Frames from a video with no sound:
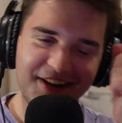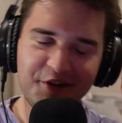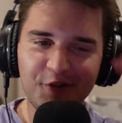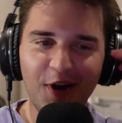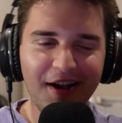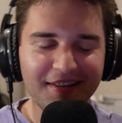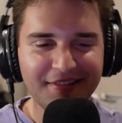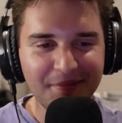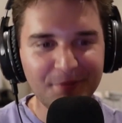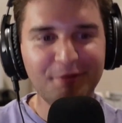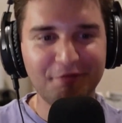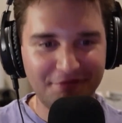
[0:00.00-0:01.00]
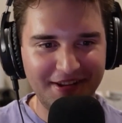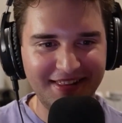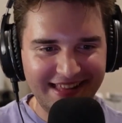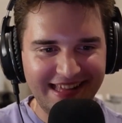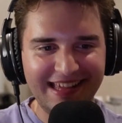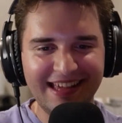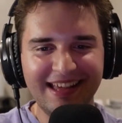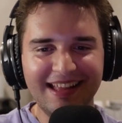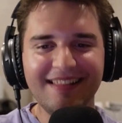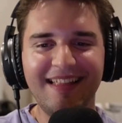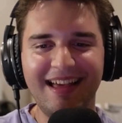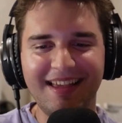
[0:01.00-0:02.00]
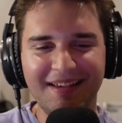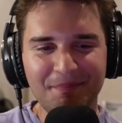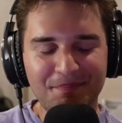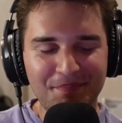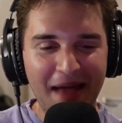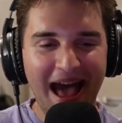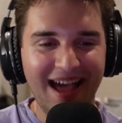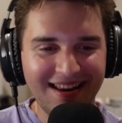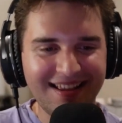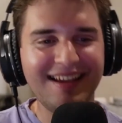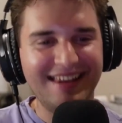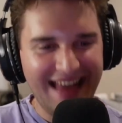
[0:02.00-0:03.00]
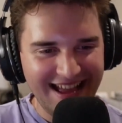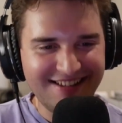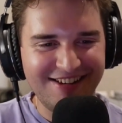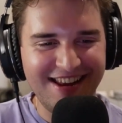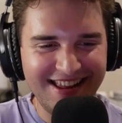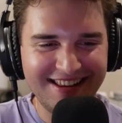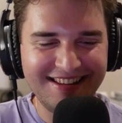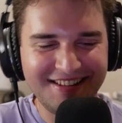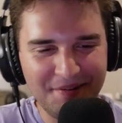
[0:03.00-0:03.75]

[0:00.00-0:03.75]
draw some really like bad connection to.